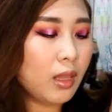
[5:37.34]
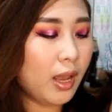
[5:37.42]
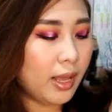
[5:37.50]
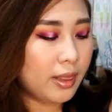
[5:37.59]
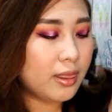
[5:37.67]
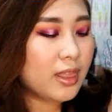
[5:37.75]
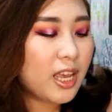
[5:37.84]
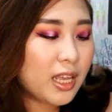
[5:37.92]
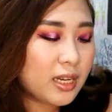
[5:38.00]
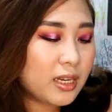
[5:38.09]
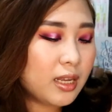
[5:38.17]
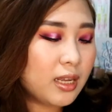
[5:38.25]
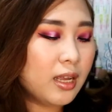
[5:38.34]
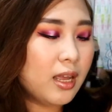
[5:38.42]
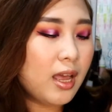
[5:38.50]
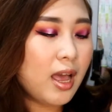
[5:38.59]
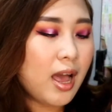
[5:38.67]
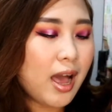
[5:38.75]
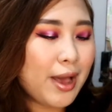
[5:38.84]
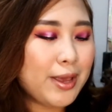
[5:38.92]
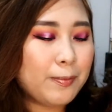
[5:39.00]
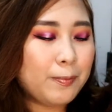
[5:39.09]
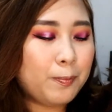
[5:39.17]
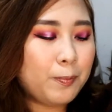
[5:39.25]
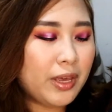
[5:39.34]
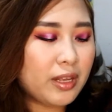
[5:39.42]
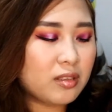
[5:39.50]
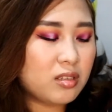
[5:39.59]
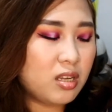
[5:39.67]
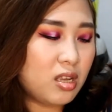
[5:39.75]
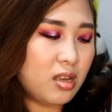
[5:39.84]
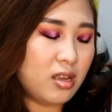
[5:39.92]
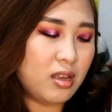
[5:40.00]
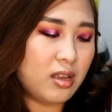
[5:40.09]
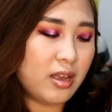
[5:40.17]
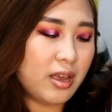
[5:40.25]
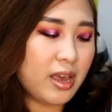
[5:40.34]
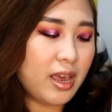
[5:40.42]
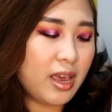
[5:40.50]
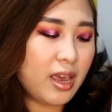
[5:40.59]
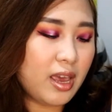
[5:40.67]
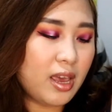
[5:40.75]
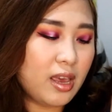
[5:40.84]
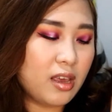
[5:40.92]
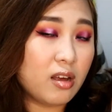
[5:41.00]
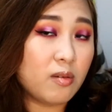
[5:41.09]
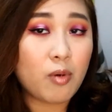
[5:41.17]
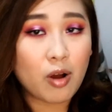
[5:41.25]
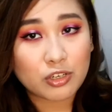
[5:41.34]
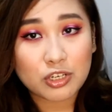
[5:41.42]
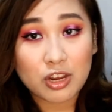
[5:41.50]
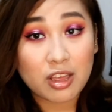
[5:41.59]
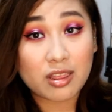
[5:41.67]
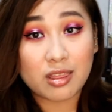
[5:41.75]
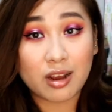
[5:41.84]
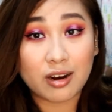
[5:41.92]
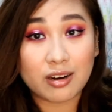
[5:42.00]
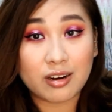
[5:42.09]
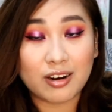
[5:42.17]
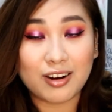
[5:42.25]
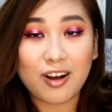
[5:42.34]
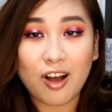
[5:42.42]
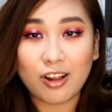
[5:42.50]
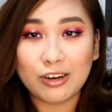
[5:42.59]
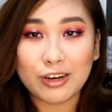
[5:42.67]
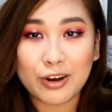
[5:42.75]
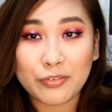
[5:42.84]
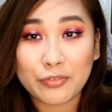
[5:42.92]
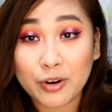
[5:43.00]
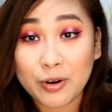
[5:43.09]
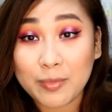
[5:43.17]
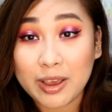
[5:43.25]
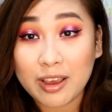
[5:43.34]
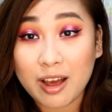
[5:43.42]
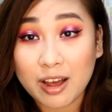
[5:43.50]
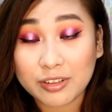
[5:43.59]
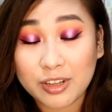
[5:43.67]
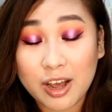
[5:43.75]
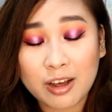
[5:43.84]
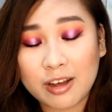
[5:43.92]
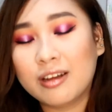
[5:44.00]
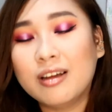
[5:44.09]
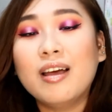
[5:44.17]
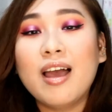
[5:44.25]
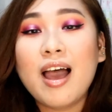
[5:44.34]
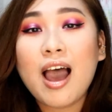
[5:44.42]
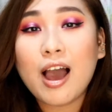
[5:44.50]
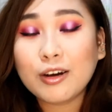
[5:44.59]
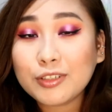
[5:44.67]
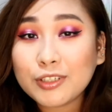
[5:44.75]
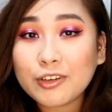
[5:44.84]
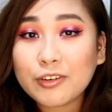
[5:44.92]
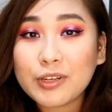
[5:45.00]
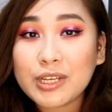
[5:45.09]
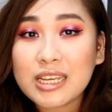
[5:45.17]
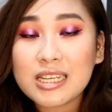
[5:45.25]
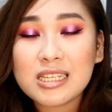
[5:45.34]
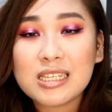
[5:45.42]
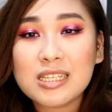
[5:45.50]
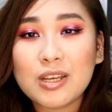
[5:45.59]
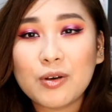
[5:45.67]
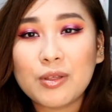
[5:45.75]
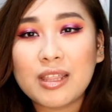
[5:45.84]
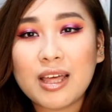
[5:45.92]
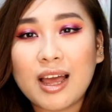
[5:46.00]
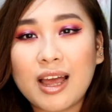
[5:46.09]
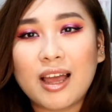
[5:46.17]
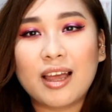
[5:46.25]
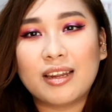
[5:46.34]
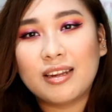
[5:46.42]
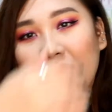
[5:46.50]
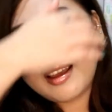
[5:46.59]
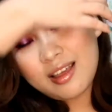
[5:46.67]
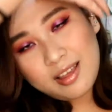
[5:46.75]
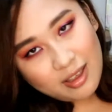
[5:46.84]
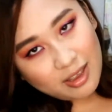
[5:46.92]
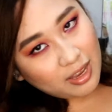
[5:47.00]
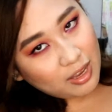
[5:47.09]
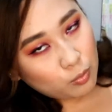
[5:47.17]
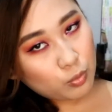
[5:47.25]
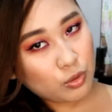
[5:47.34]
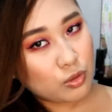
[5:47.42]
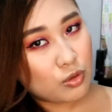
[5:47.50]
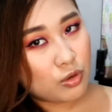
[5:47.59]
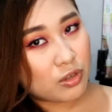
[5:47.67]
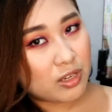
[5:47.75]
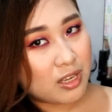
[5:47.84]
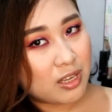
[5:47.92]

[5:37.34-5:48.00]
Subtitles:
And then I picked a much darker color for my outer crease so that it will